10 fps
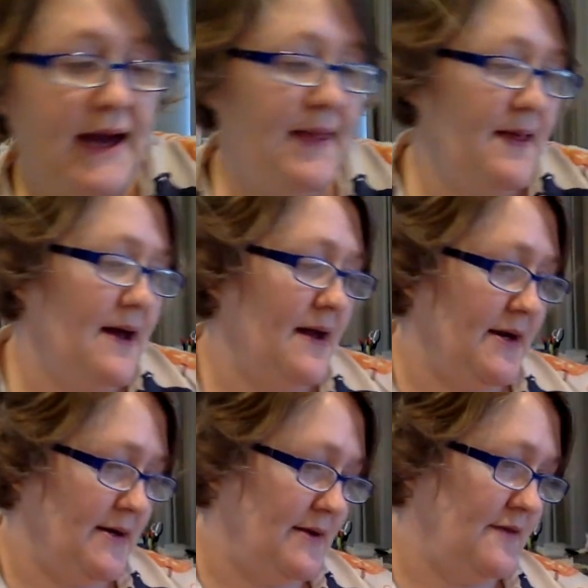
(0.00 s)
And
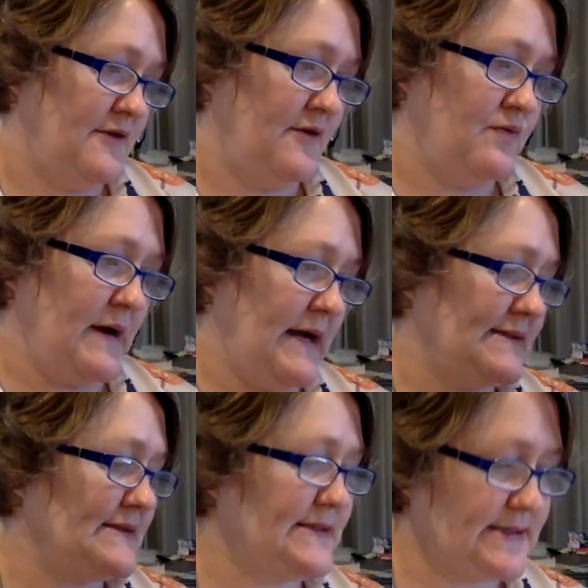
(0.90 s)
then the
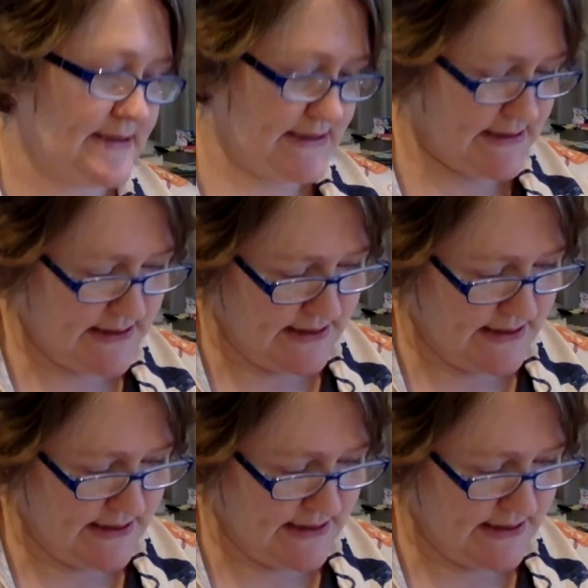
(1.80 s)
rest